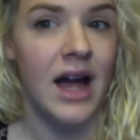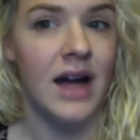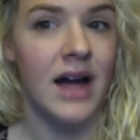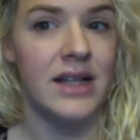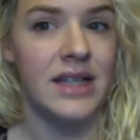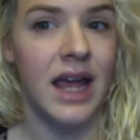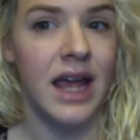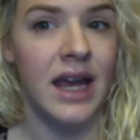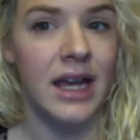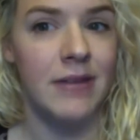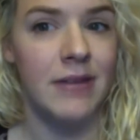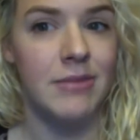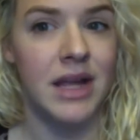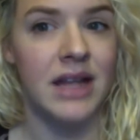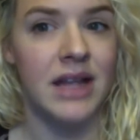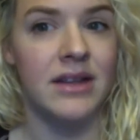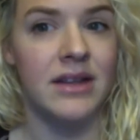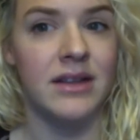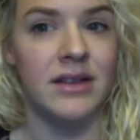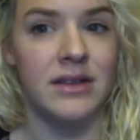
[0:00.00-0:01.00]
A tenant
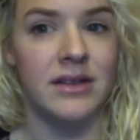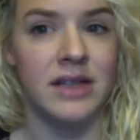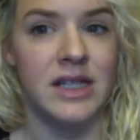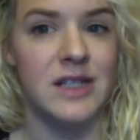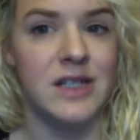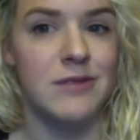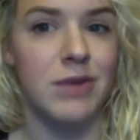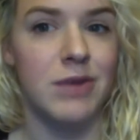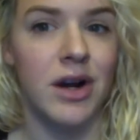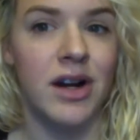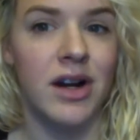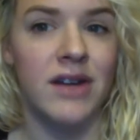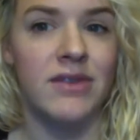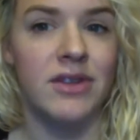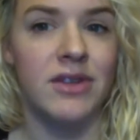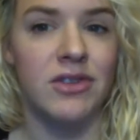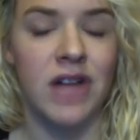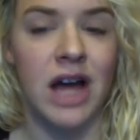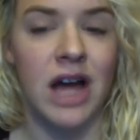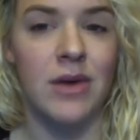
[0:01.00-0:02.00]
may lease part of
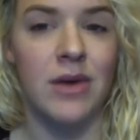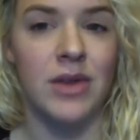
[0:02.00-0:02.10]
the flat